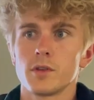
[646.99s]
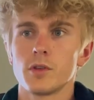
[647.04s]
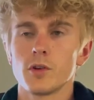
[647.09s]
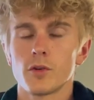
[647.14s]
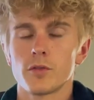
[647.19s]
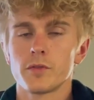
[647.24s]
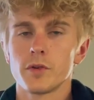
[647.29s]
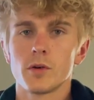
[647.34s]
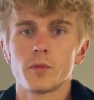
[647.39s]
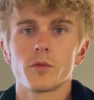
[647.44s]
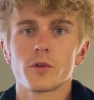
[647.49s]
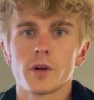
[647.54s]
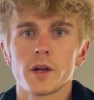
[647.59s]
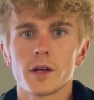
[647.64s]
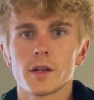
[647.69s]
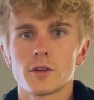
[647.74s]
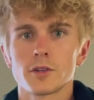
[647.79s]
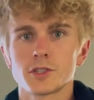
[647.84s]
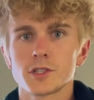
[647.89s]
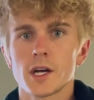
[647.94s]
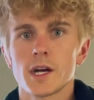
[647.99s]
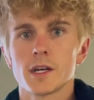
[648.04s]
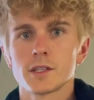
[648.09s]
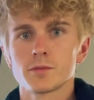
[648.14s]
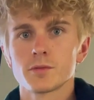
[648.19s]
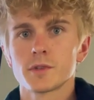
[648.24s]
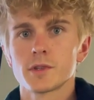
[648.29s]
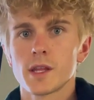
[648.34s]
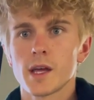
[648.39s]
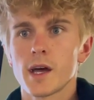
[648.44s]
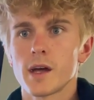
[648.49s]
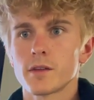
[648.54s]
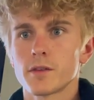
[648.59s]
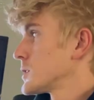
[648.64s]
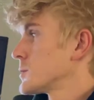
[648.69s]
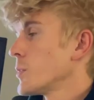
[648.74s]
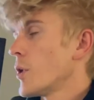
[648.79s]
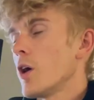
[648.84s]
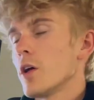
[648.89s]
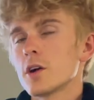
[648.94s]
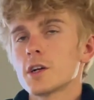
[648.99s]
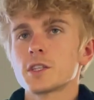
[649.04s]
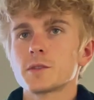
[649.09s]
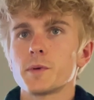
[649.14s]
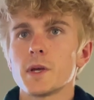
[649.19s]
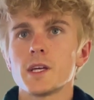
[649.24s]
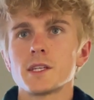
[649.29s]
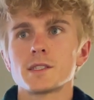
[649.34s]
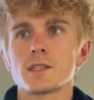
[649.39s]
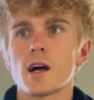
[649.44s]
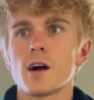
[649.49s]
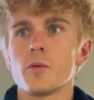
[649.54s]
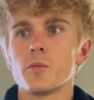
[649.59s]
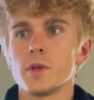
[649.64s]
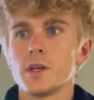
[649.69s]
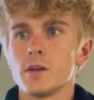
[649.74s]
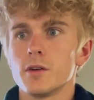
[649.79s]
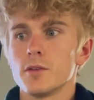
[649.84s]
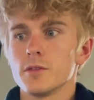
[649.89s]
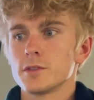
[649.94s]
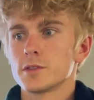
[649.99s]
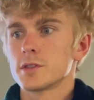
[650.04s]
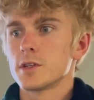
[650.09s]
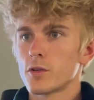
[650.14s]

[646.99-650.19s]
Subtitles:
You'll feel more energized with that. Smaller spaced out meals.